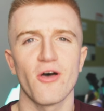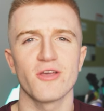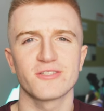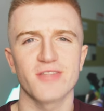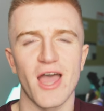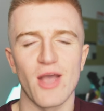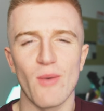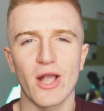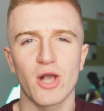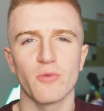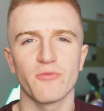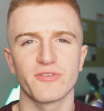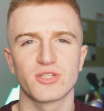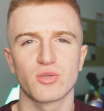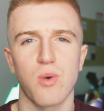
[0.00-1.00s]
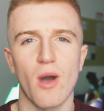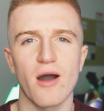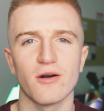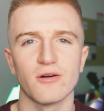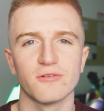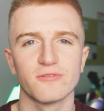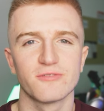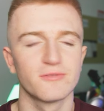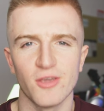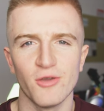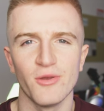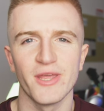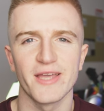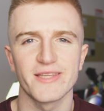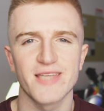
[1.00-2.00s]
Thursday, wake up for 12.
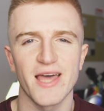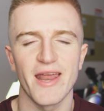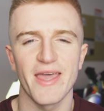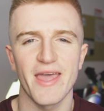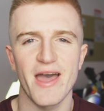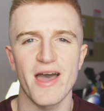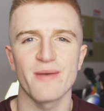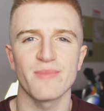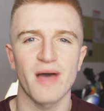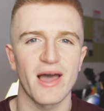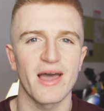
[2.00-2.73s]
Uni at 10 a.m.